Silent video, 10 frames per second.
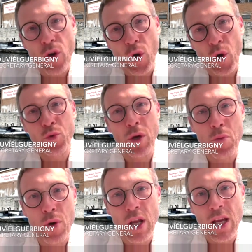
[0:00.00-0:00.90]

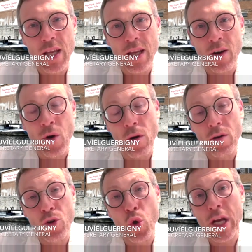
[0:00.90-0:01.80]
renewable or
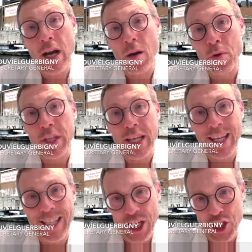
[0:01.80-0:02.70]
low carbon
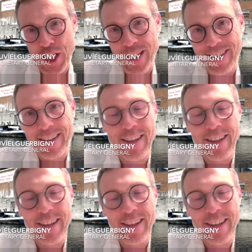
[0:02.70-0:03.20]
energy,